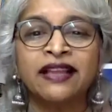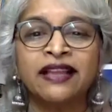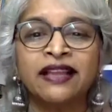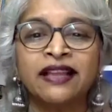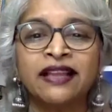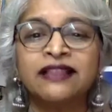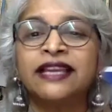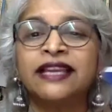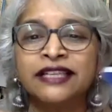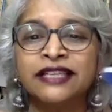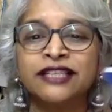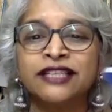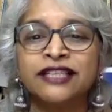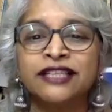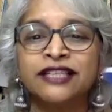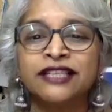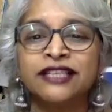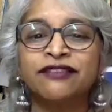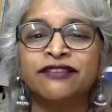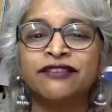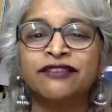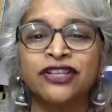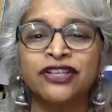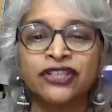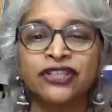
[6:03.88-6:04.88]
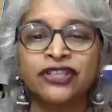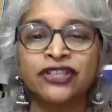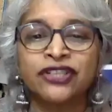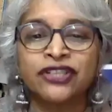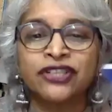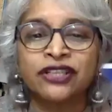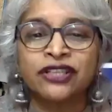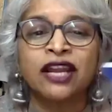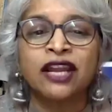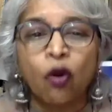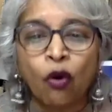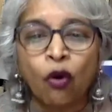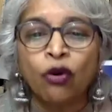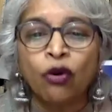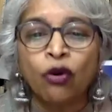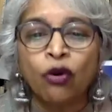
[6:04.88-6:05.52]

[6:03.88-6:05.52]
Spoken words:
health intervention that